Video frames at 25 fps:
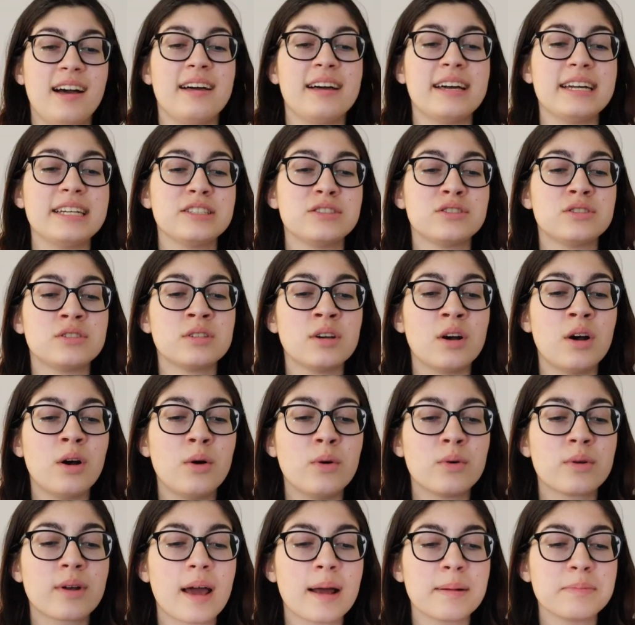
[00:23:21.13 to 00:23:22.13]
I
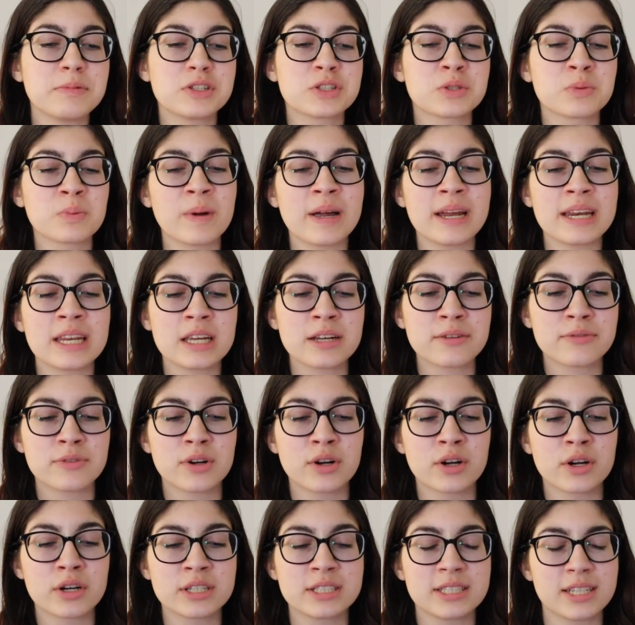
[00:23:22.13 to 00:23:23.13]
don't. I'm just waiting for
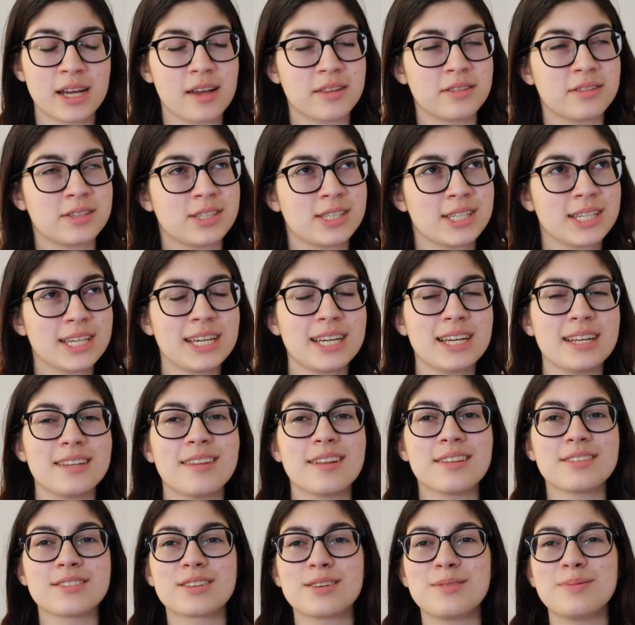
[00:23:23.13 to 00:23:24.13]
her death scene.
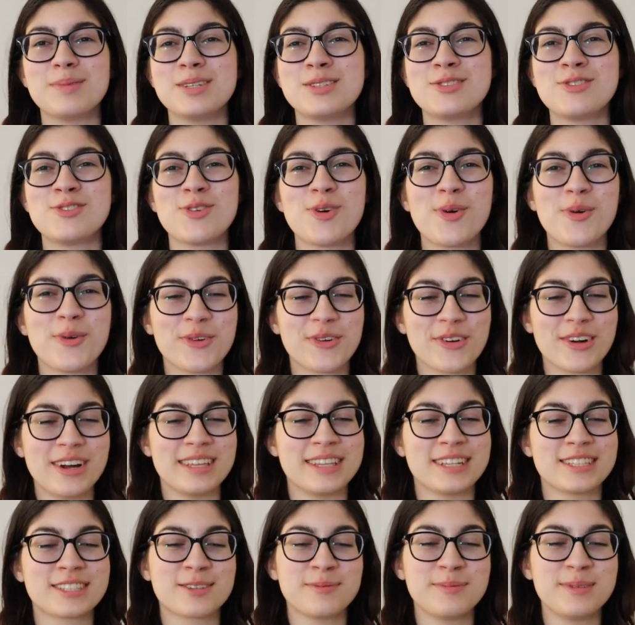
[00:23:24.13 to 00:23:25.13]
That's gonna be so
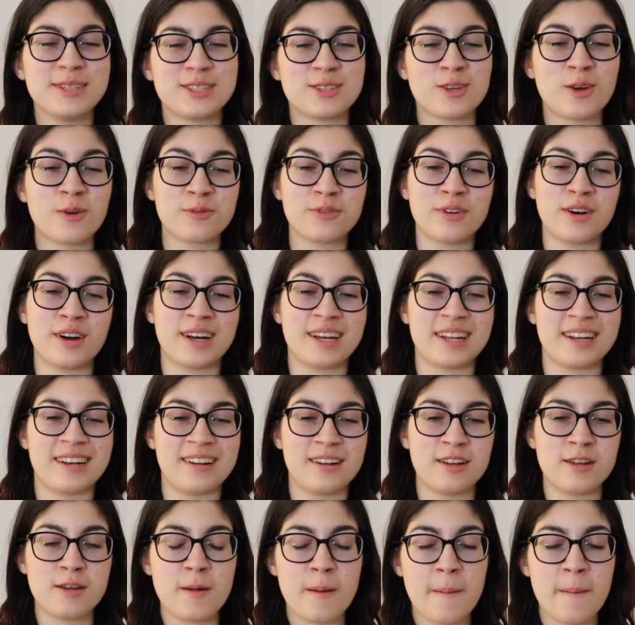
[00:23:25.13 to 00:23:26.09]
great. That's gonna be so fun.